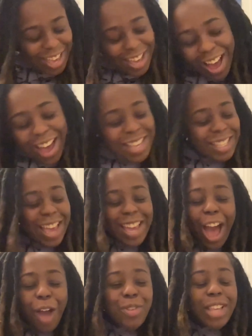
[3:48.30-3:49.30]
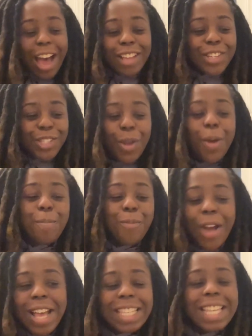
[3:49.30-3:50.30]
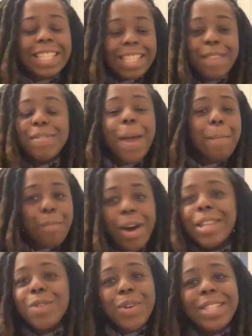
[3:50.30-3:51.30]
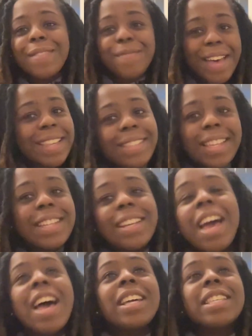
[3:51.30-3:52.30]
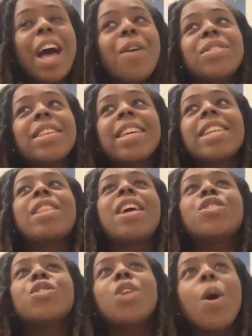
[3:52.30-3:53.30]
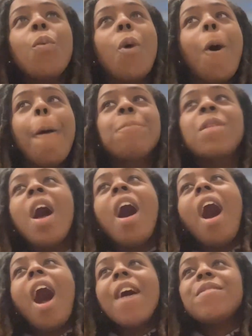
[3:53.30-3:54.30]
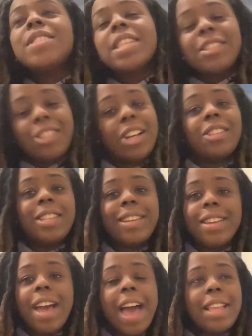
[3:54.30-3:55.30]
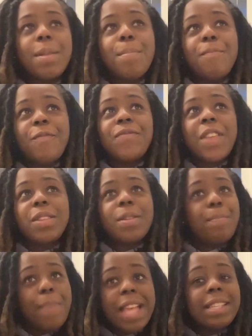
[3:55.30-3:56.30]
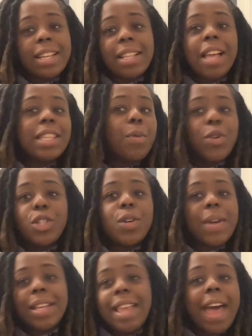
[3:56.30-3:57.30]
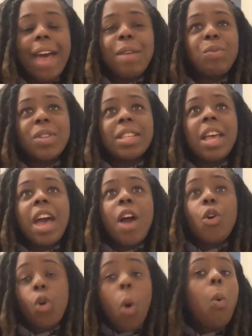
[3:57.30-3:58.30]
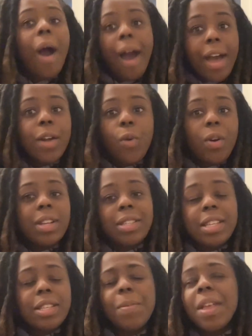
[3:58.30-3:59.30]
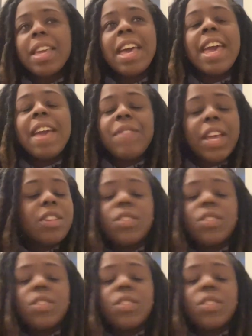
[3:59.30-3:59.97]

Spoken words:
guys. Like, I was actually so impressed. It seems like money was invested, because I was thinking, like, you know what, I've seen Shang-Chi yet, and the bending that they were doing there was quite high quality. So I'm like, if they could do